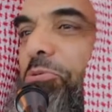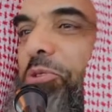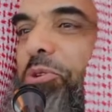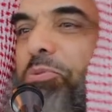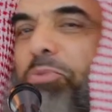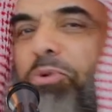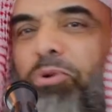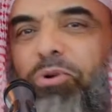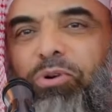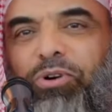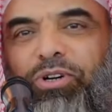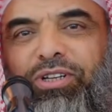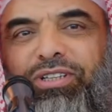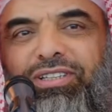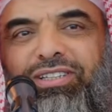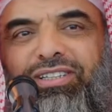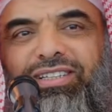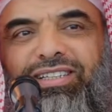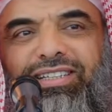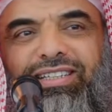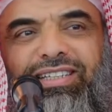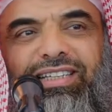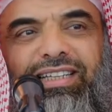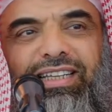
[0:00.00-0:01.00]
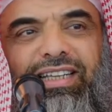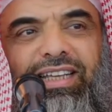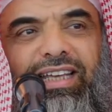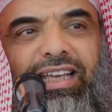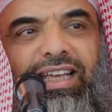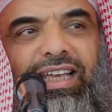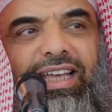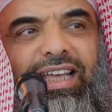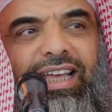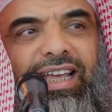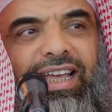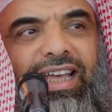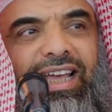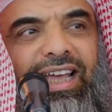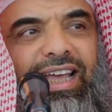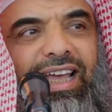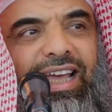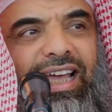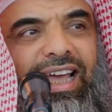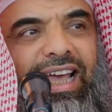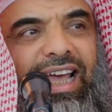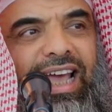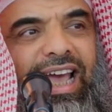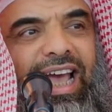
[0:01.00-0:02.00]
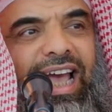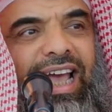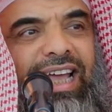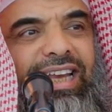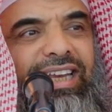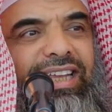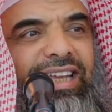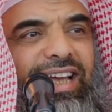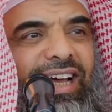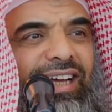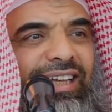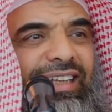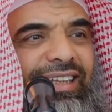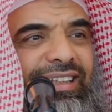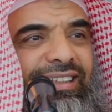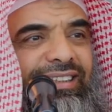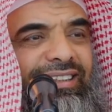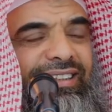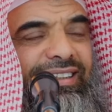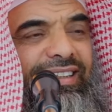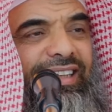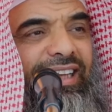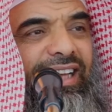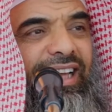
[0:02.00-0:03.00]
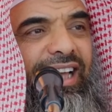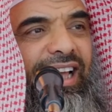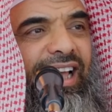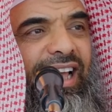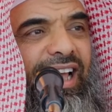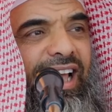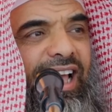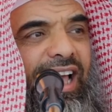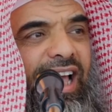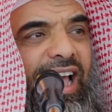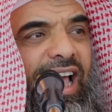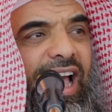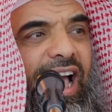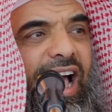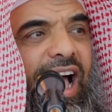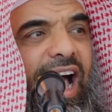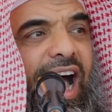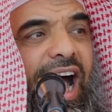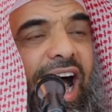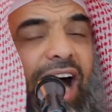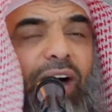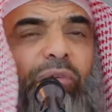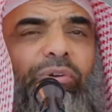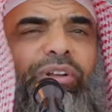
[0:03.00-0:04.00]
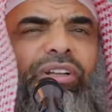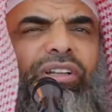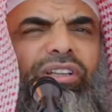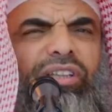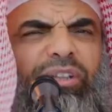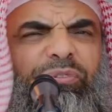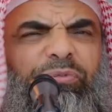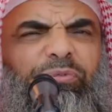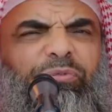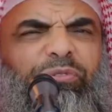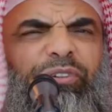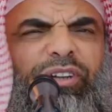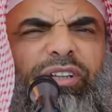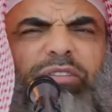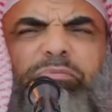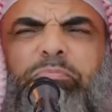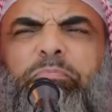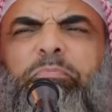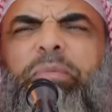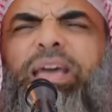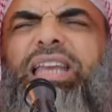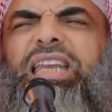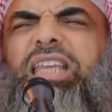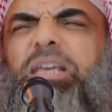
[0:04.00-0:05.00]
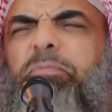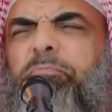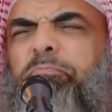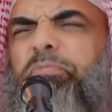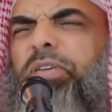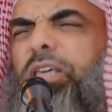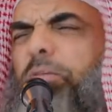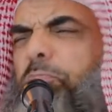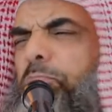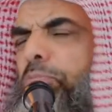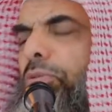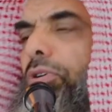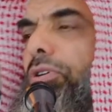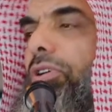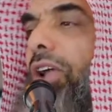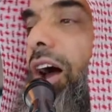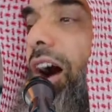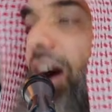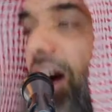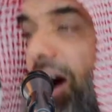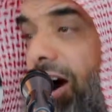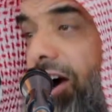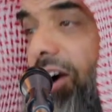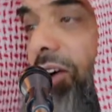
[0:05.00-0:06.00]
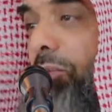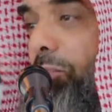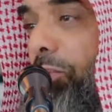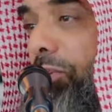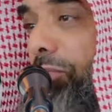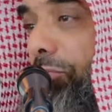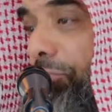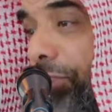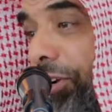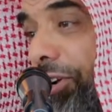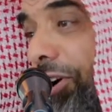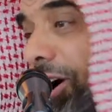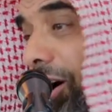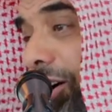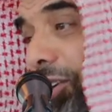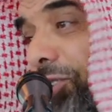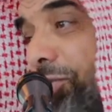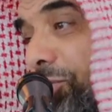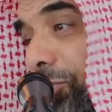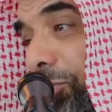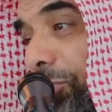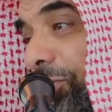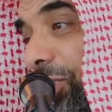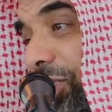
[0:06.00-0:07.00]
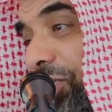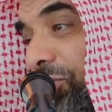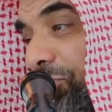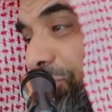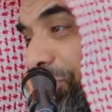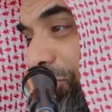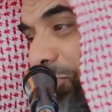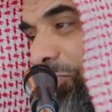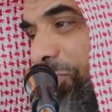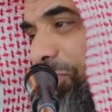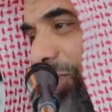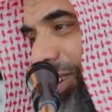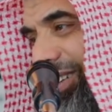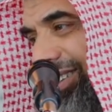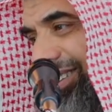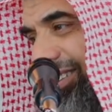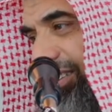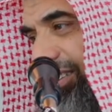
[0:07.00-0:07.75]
rewards. And yet, how indifferent many people are with regards to this reward.